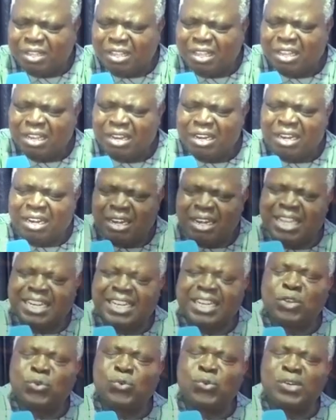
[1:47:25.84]
let the
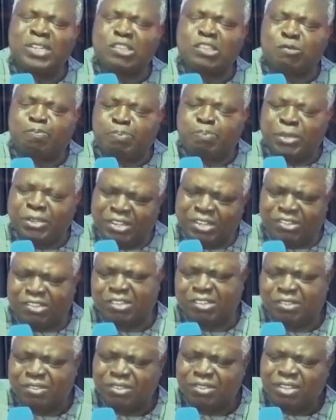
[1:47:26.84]
Holy Spirit
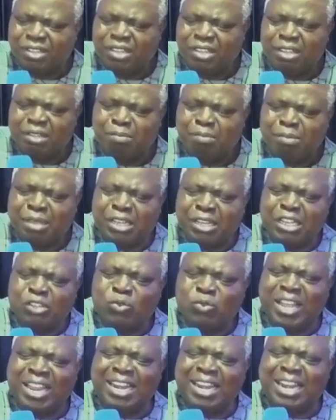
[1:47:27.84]
begin to
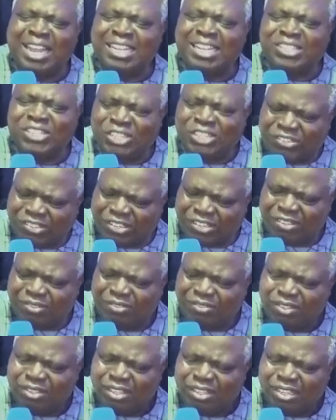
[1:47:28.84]
enlarge it
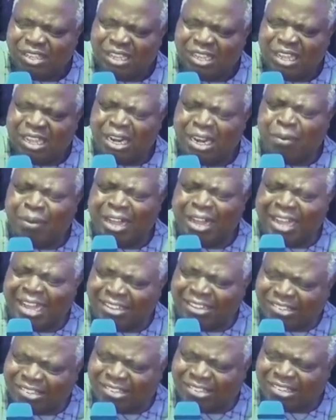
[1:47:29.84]
in our
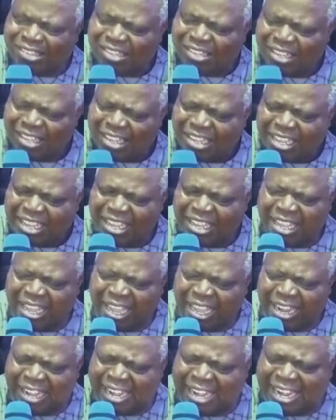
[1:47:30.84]
hearts. In
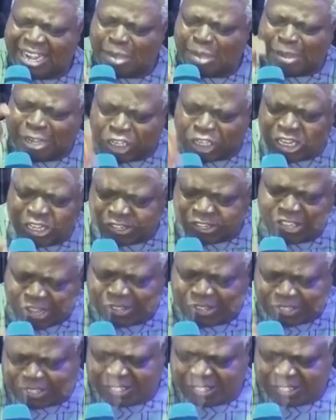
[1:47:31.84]
the name of Jesus.